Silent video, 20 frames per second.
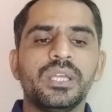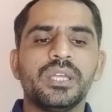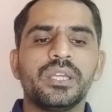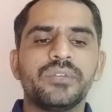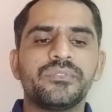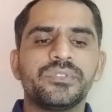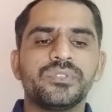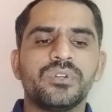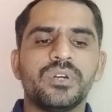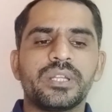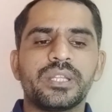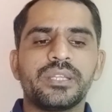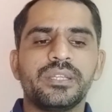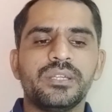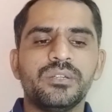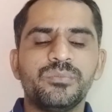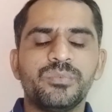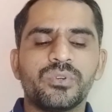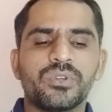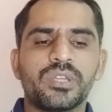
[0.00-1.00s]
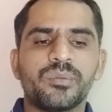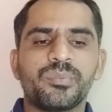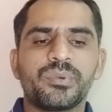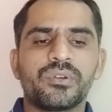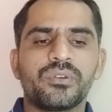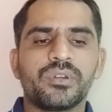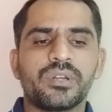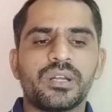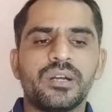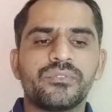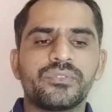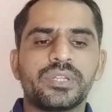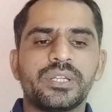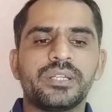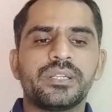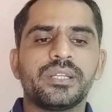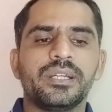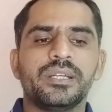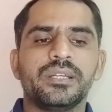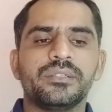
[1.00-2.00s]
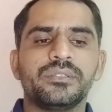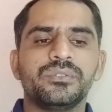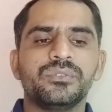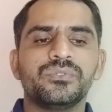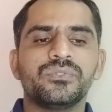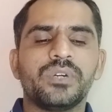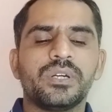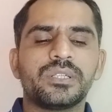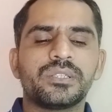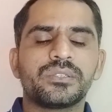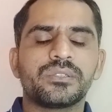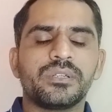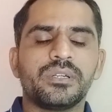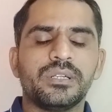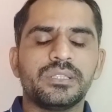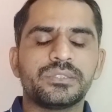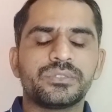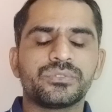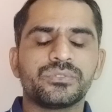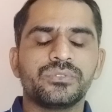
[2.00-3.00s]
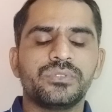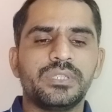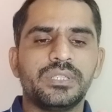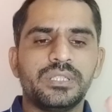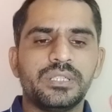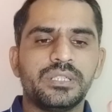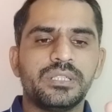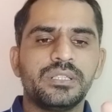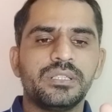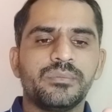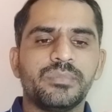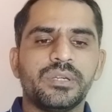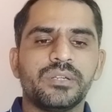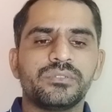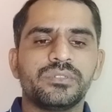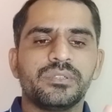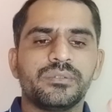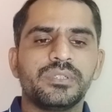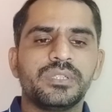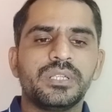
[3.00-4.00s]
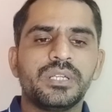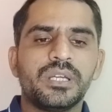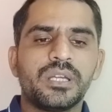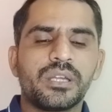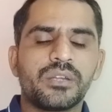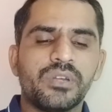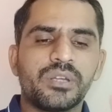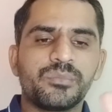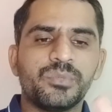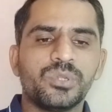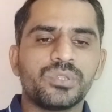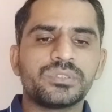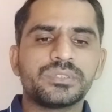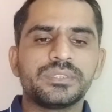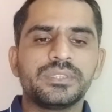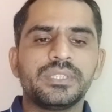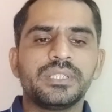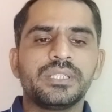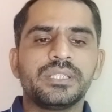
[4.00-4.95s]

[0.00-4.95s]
If you are a new bookkeeper or accountant and you want also learn about the QuickBooks,